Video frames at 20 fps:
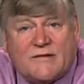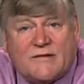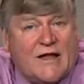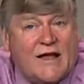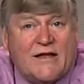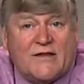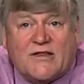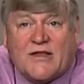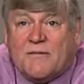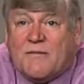
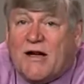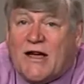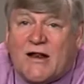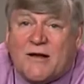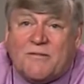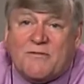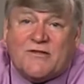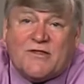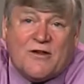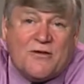had some
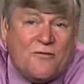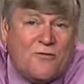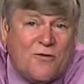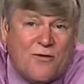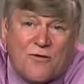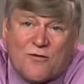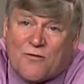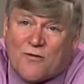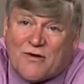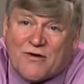items that
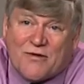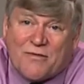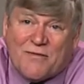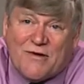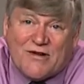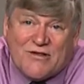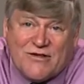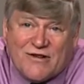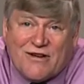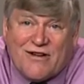weren't worth
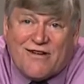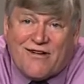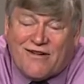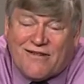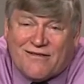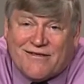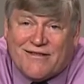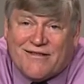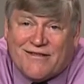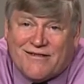much at all,
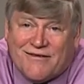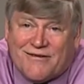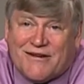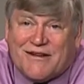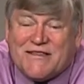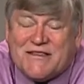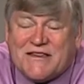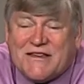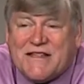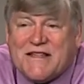
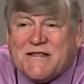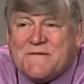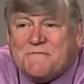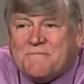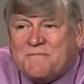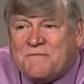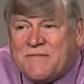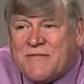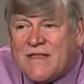once again.